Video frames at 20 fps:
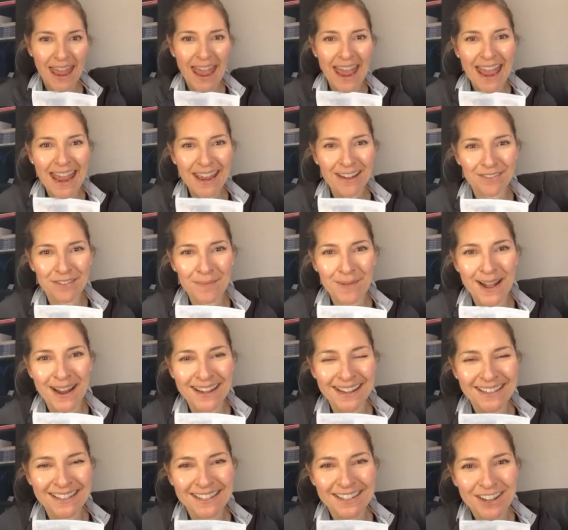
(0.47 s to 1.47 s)
Hey everybody,
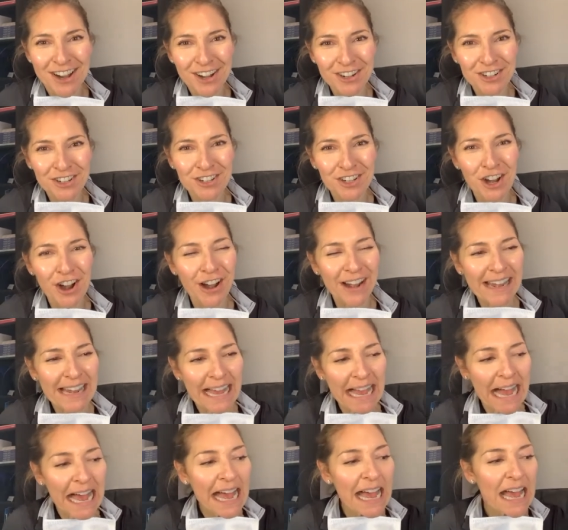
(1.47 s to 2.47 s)
it's Doctor
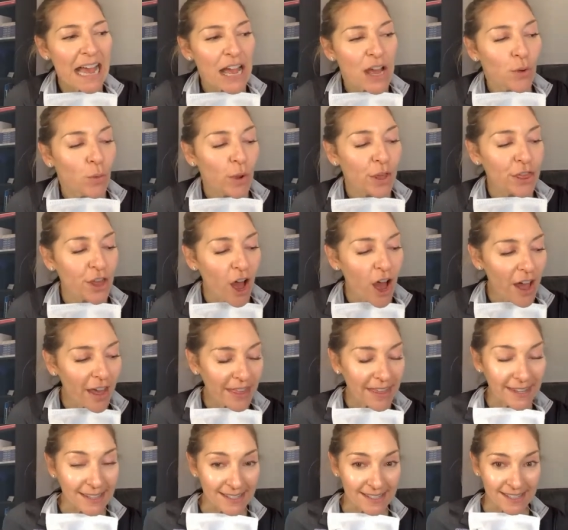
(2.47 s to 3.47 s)
Darria. With all
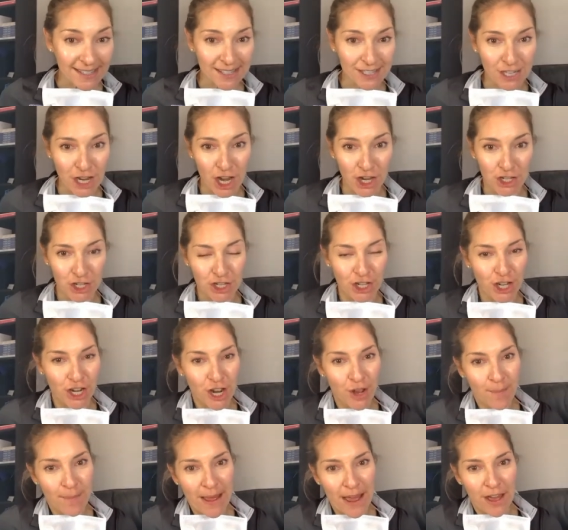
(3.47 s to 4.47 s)
this discussion
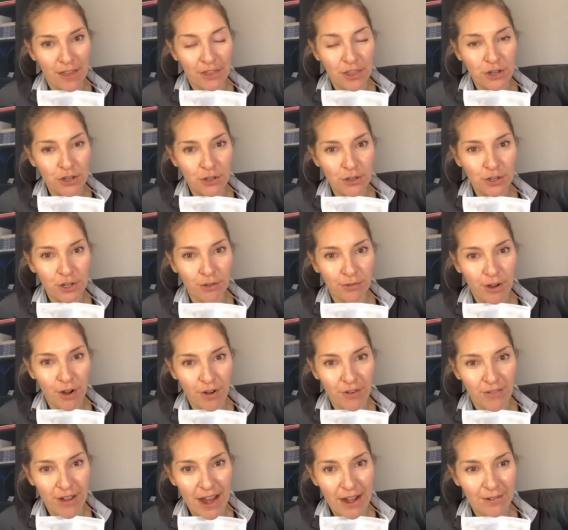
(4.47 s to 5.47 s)
about the new
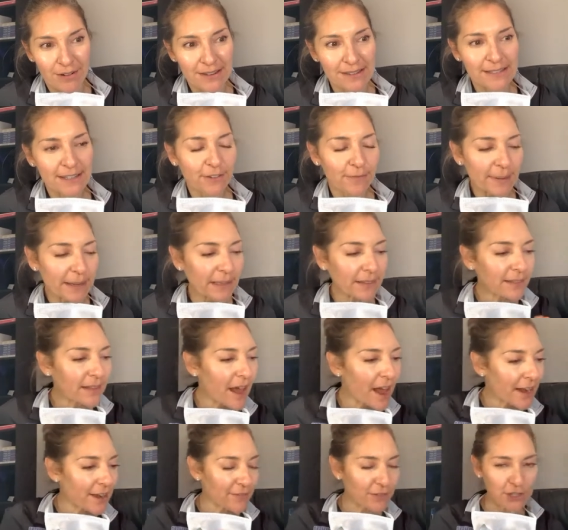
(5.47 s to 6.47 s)
coronavirus, there have been a
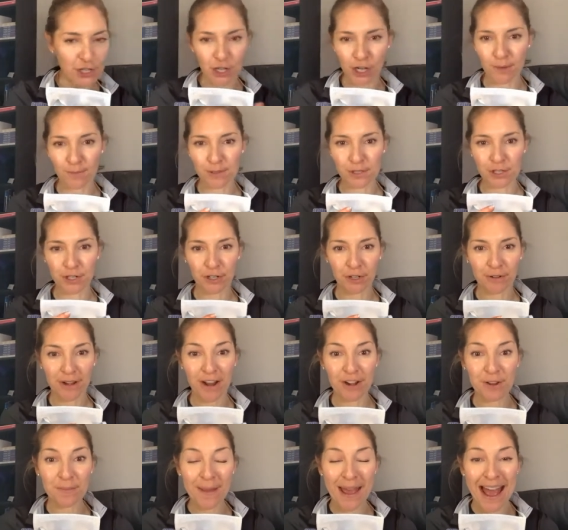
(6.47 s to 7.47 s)
lot of terms thrown
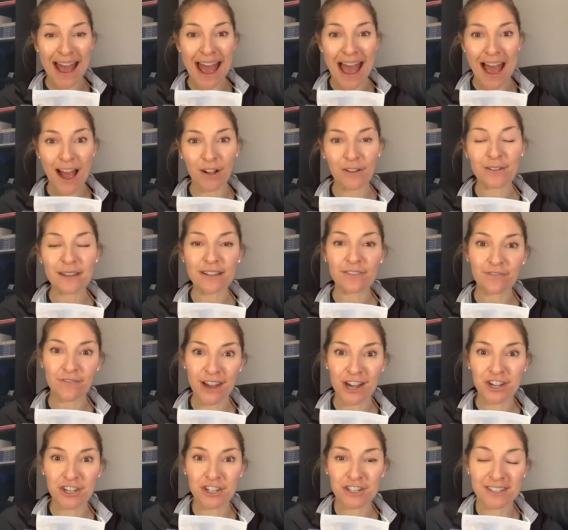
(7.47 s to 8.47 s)
around about how
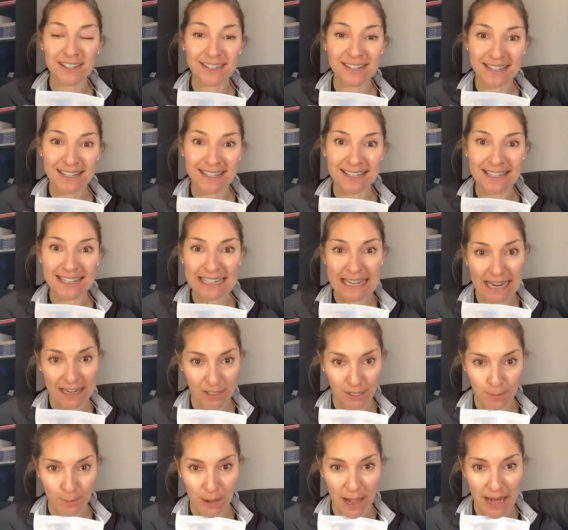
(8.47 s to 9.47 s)
infectious diseases
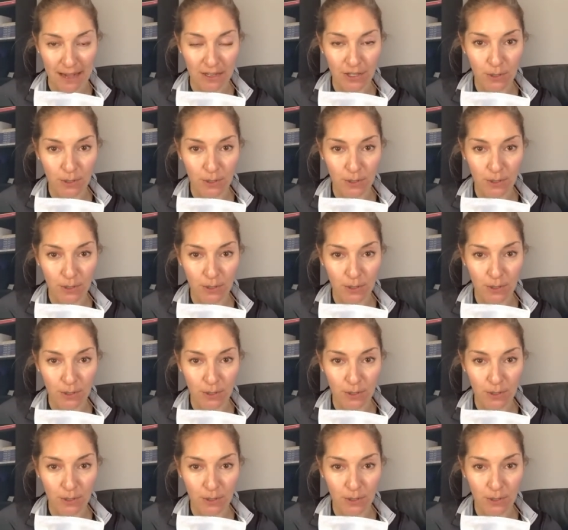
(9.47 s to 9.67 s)
get spread.